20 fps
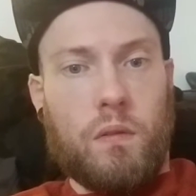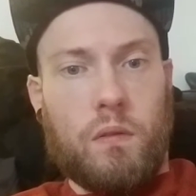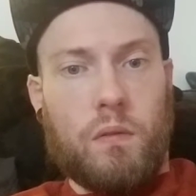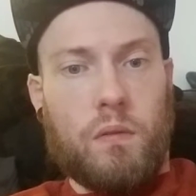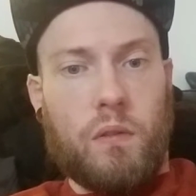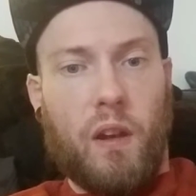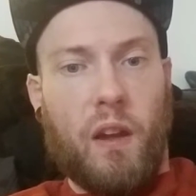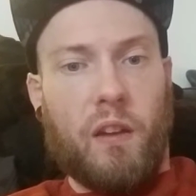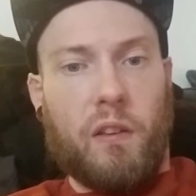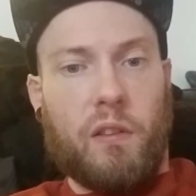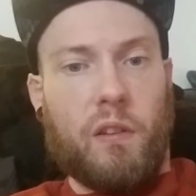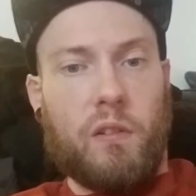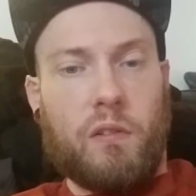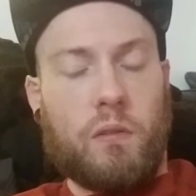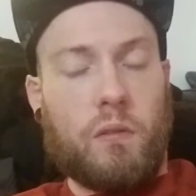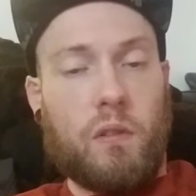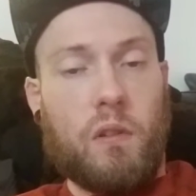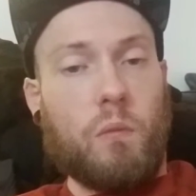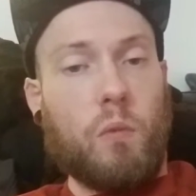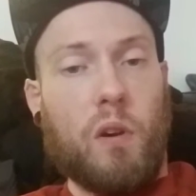Like, there's
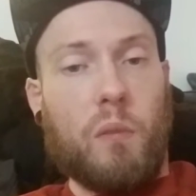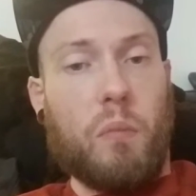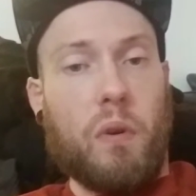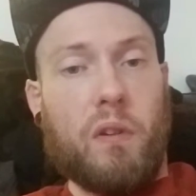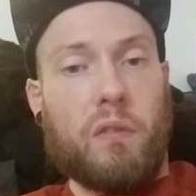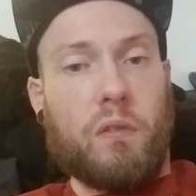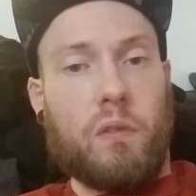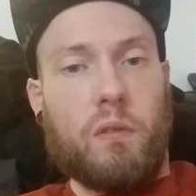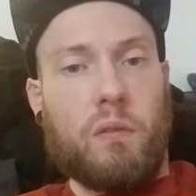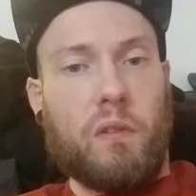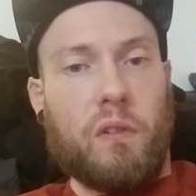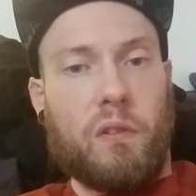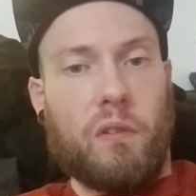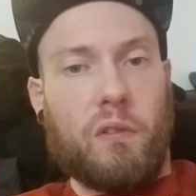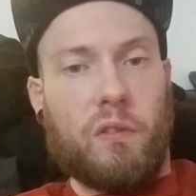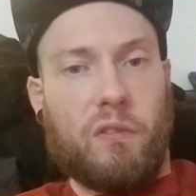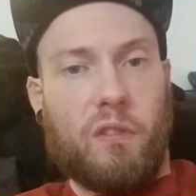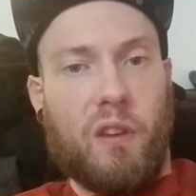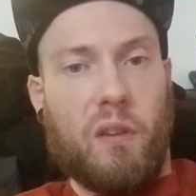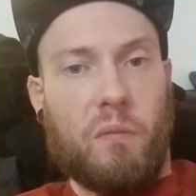only one person who is, and
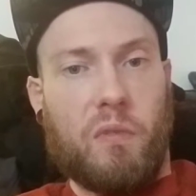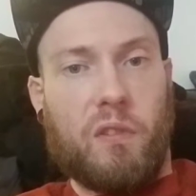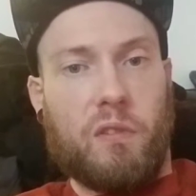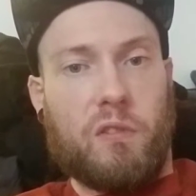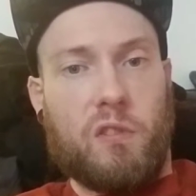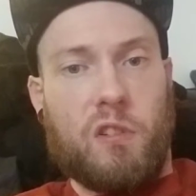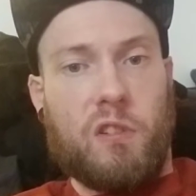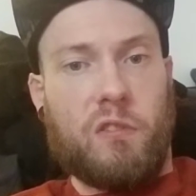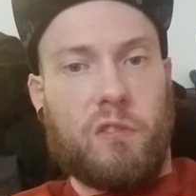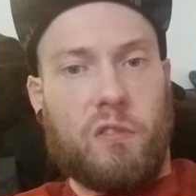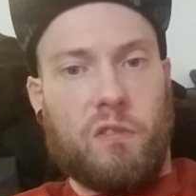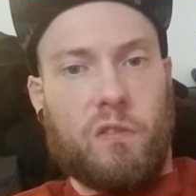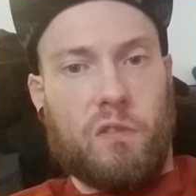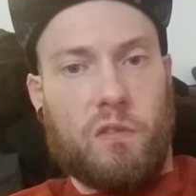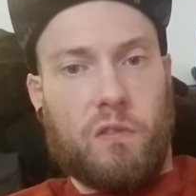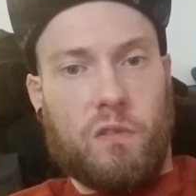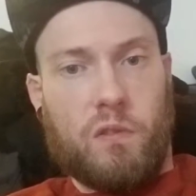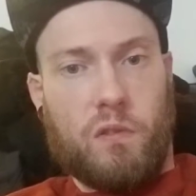his name's Jesus.